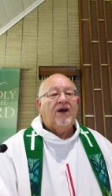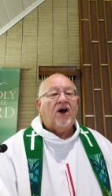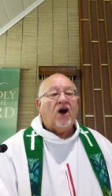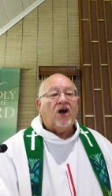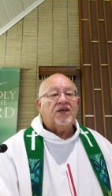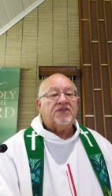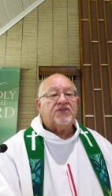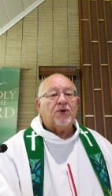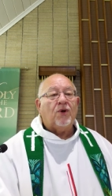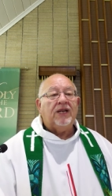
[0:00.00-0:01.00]
heart,
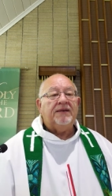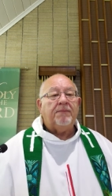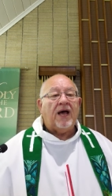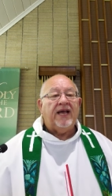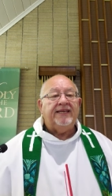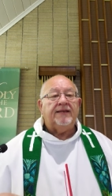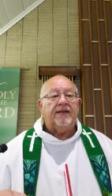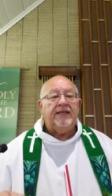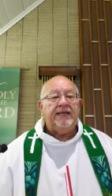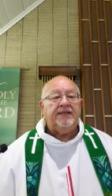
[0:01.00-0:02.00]
soul, and mind,
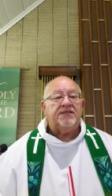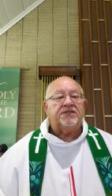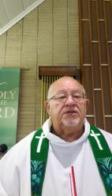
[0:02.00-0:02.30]
leads